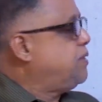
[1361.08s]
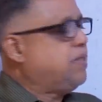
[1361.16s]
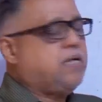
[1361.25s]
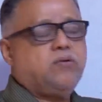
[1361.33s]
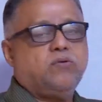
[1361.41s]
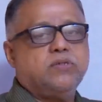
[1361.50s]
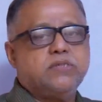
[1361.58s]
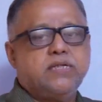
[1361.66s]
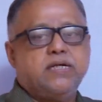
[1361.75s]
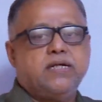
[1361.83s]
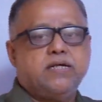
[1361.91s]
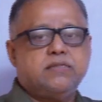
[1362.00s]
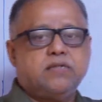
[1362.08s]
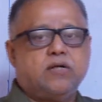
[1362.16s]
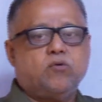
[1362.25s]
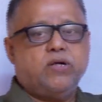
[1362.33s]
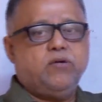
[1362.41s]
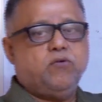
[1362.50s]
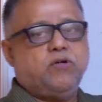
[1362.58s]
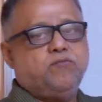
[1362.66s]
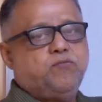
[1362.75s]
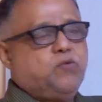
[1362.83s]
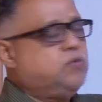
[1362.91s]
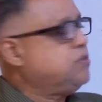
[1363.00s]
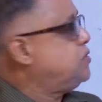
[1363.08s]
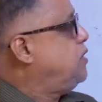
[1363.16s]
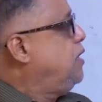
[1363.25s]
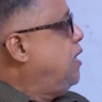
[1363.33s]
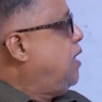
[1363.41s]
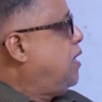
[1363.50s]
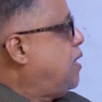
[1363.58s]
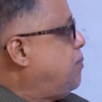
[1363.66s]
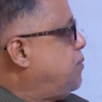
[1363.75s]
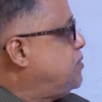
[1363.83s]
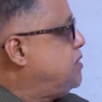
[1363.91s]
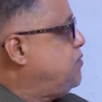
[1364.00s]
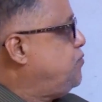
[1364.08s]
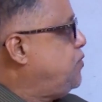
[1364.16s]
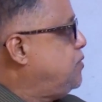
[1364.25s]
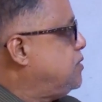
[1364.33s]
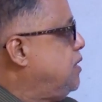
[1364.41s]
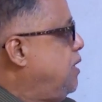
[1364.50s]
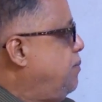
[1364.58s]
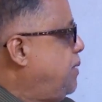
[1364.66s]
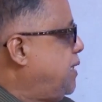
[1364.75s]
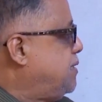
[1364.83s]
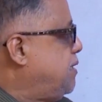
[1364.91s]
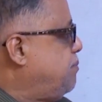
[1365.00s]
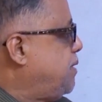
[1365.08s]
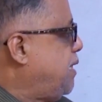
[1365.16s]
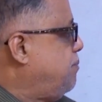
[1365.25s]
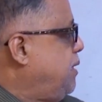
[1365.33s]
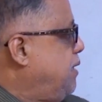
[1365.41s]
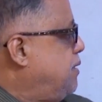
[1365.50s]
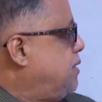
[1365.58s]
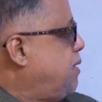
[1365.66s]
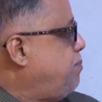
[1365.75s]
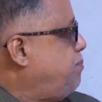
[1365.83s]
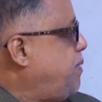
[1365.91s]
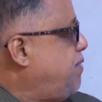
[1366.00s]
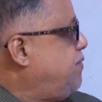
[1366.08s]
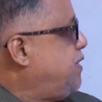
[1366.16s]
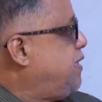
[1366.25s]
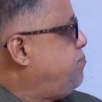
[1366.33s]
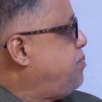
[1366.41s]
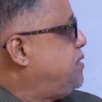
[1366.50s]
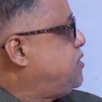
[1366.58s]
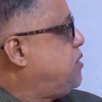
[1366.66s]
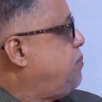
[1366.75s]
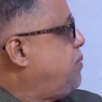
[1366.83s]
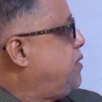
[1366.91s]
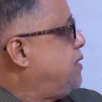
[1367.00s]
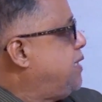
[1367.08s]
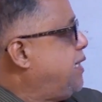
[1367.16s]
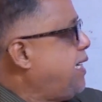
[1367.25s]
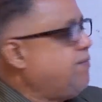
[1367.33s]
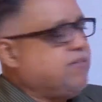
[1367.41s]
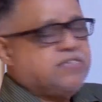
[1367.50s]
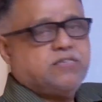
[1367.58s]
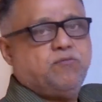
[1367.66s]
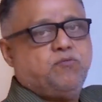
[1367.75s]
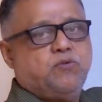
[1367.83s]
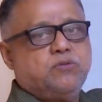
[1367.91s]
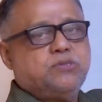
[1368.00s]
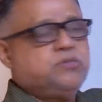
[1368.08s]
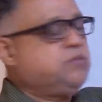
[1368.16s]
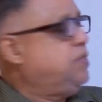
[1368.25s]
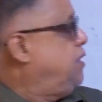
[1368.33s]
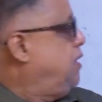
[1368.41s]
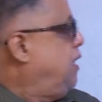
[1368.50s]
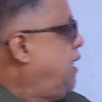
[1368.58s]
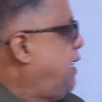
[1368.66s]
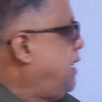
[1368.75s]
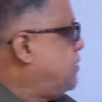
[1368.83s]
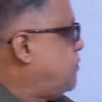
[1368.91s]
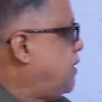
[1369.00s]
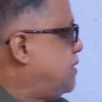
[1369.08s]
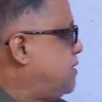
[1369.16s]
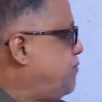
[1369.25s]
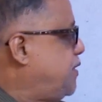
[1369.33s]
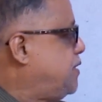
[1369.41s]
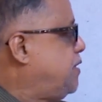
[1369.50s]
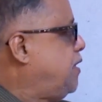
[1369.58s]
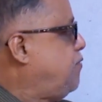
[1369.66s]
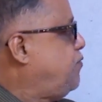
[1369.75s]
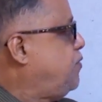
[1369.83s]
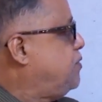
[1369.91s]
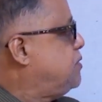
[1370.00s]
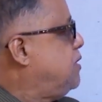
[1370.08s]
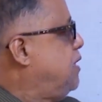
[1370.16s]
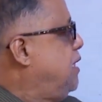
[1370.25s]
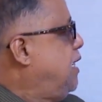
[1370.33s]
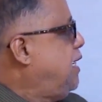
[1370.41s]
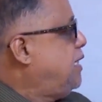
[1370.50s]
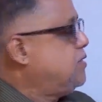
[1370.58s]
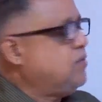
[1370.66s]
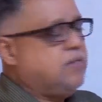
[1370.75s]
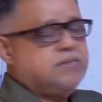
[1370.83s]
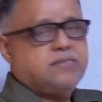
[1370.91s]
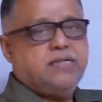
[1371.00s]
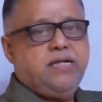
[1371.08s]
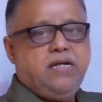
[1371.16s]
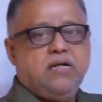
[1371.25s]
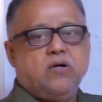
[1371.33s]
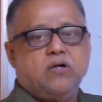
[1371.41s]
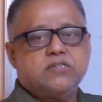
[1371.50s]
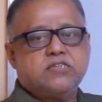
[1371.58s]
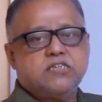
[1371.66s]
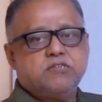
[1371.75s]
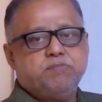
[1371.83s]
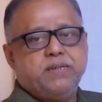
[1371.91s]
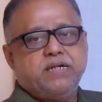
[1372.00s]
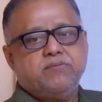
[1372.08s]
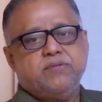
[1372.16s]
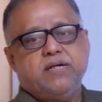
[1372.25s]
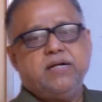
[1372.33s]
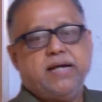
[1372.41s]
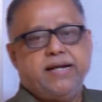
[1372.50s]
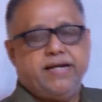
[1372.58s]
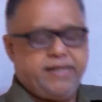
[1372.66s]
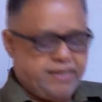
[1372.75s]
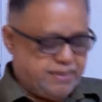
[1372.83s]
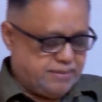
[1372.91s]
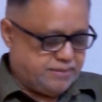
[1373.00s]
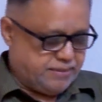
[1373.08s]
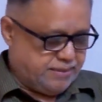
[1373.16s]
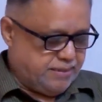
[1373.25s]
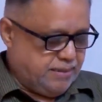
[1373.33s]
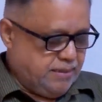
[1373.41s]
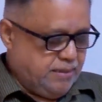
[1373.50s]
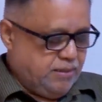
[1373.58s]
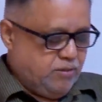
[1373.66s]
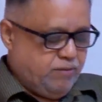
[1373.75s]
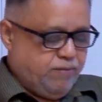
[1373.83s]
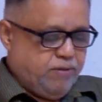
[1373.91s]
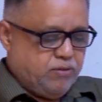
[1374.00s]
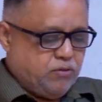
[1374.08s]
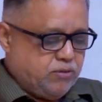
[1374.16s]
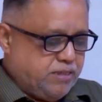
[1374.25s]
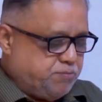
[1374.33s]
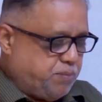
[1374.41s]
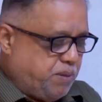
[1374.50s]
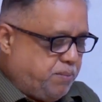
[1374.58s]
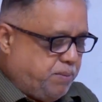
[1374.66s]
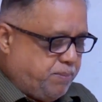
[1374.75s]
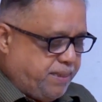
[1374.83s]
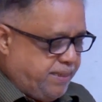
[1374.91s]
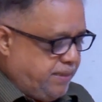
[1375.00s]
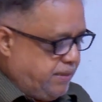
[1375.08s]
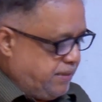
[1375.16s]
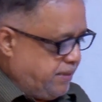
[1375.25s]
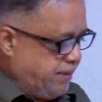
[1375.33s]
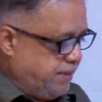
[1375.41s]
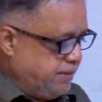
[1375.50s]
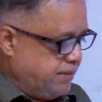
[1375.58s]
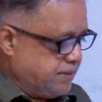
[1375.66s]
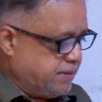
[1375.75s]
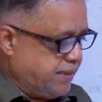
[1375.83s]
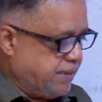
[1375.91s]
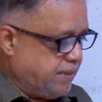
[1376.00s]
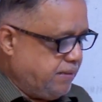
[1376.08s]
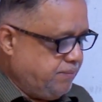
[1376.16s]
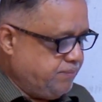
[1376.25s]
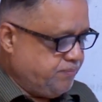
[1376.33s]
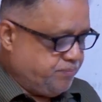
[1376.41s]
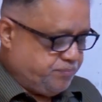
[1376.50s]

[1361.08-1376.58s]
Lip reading: the conclusion it has got only one force or opposing force, but at the same time the power depends upon the gravitational force as well as the frictional force as well as the constant speed of the kinetic energy. We will do this problem by taking this data.